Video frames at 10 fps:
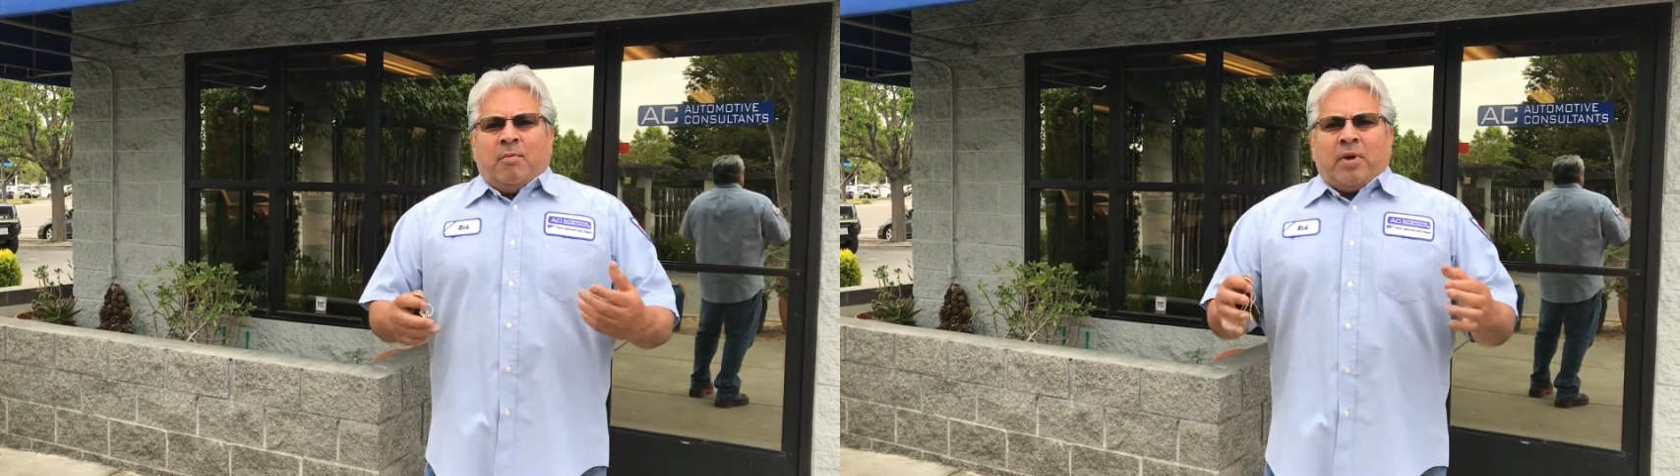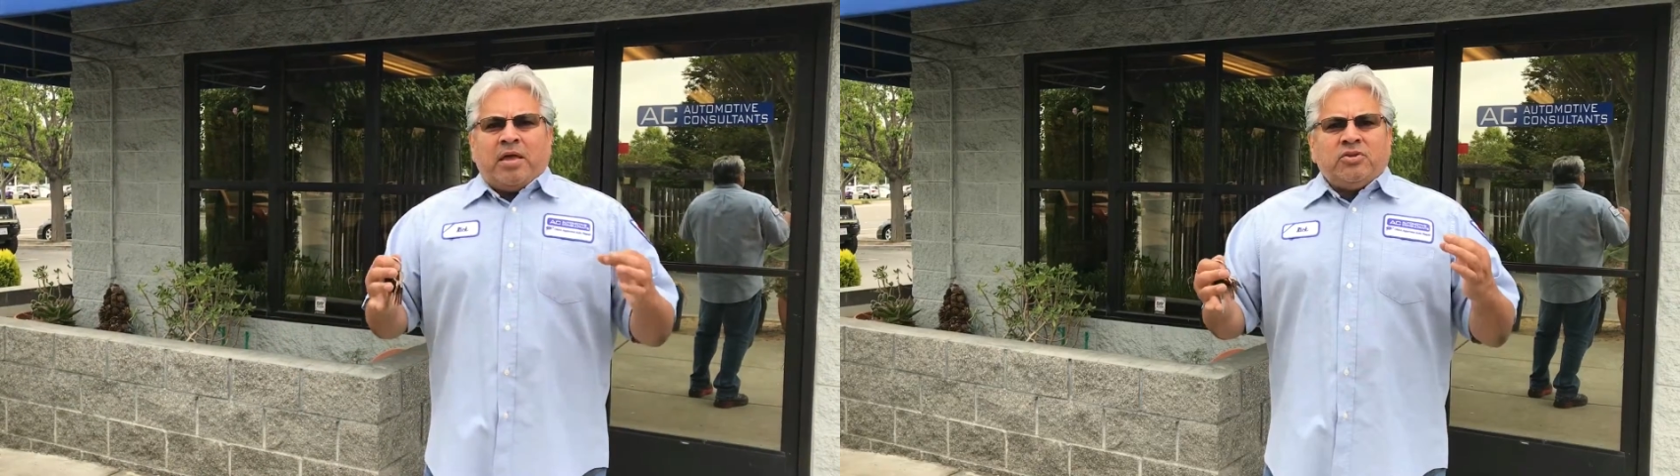
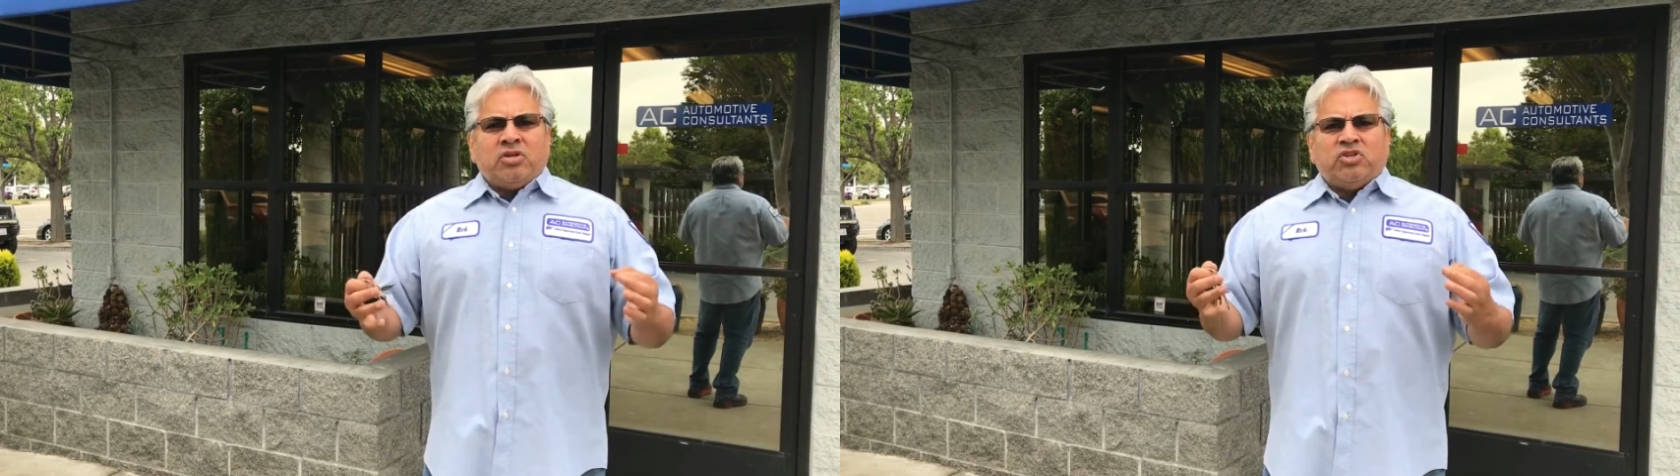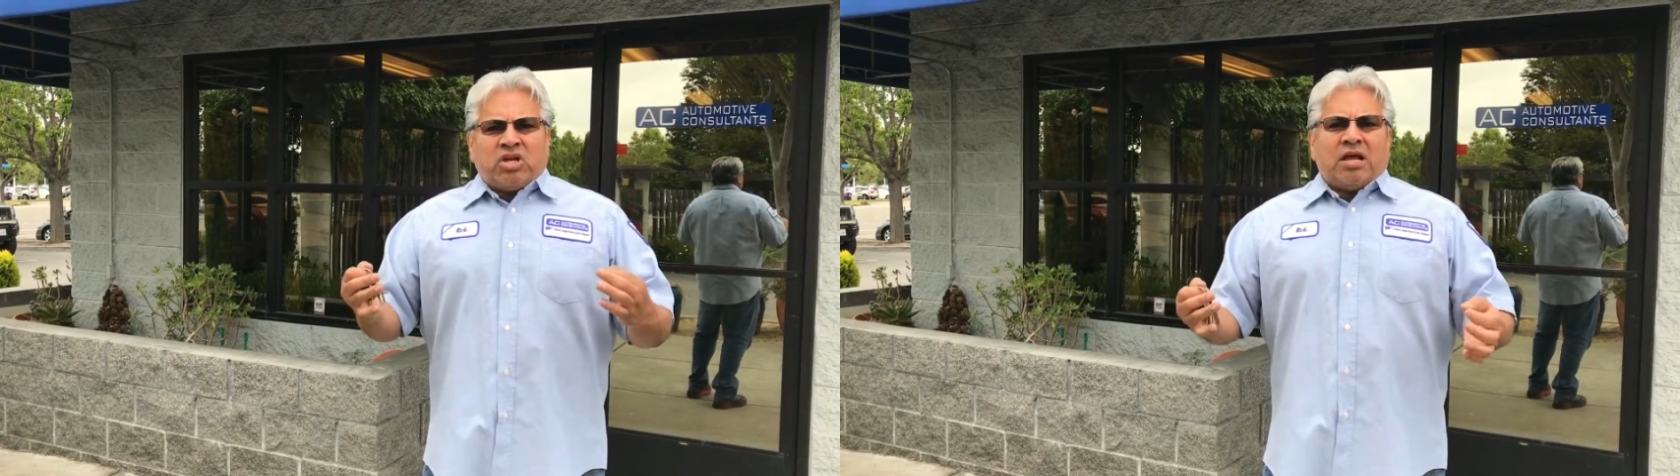my
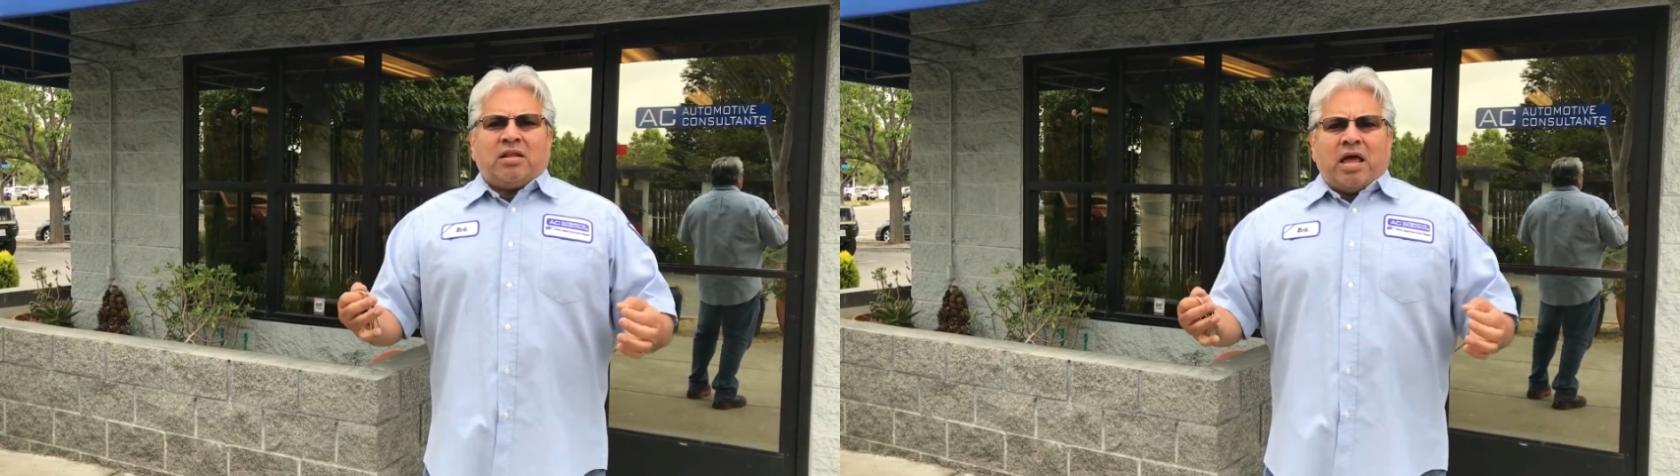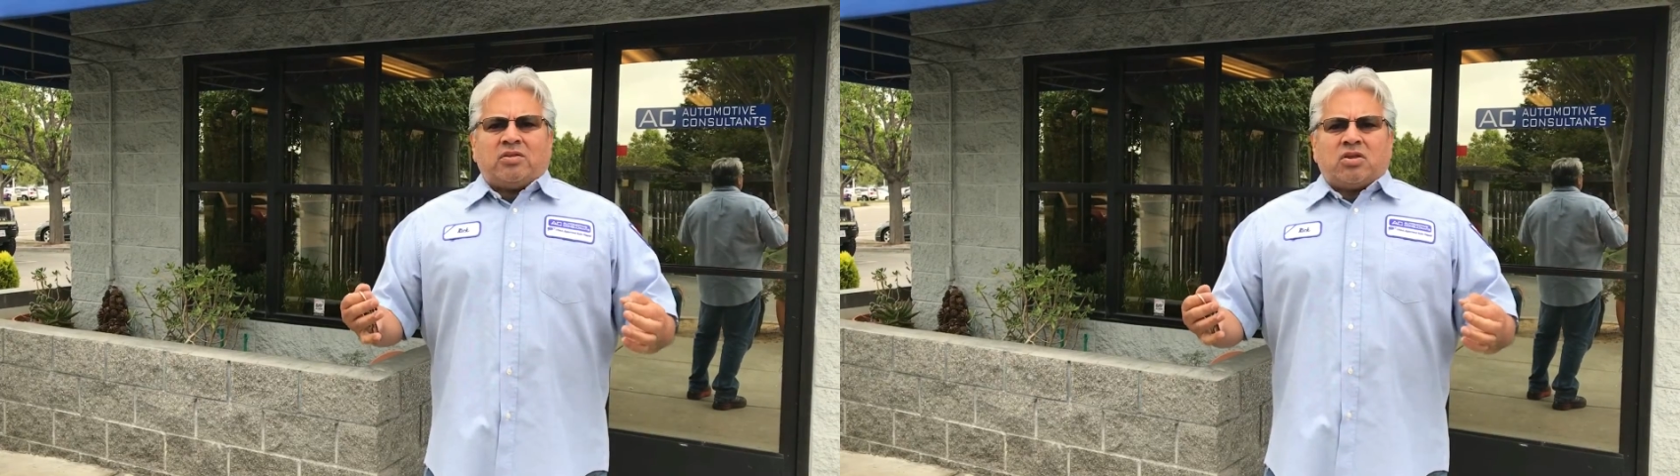engine check
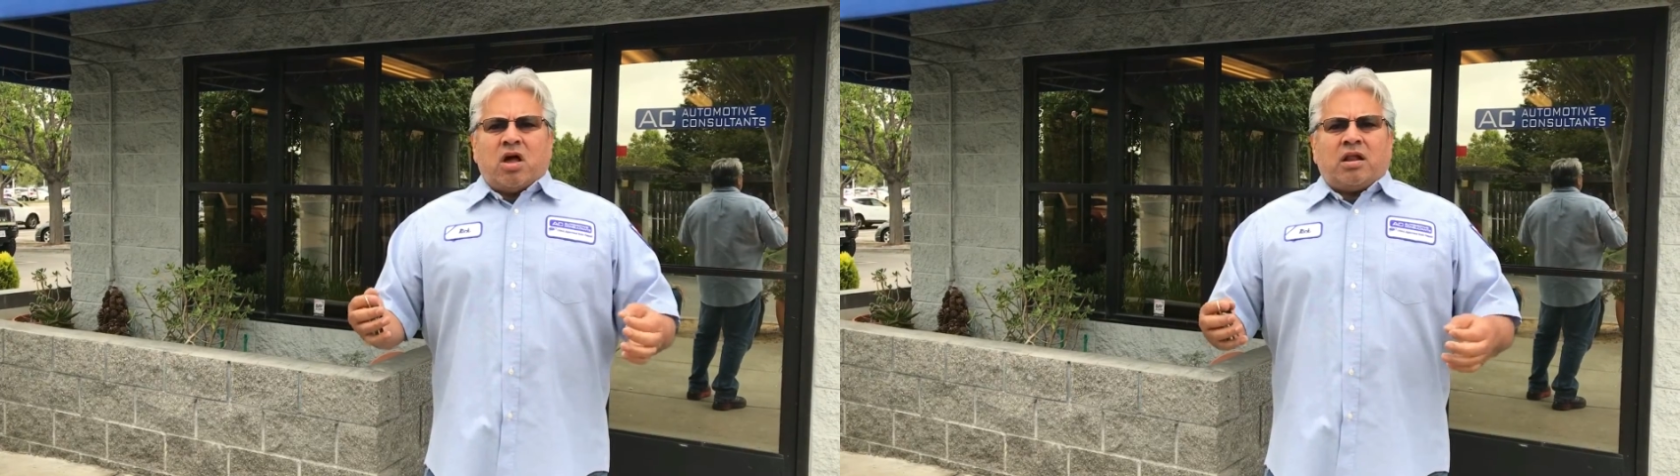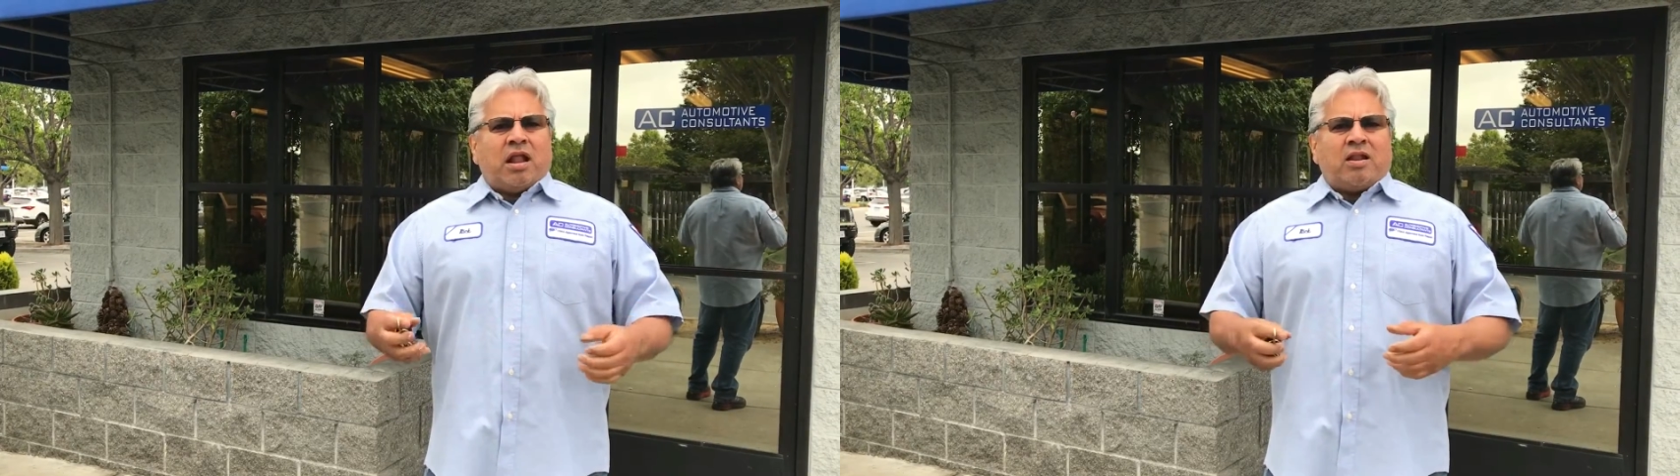light's on and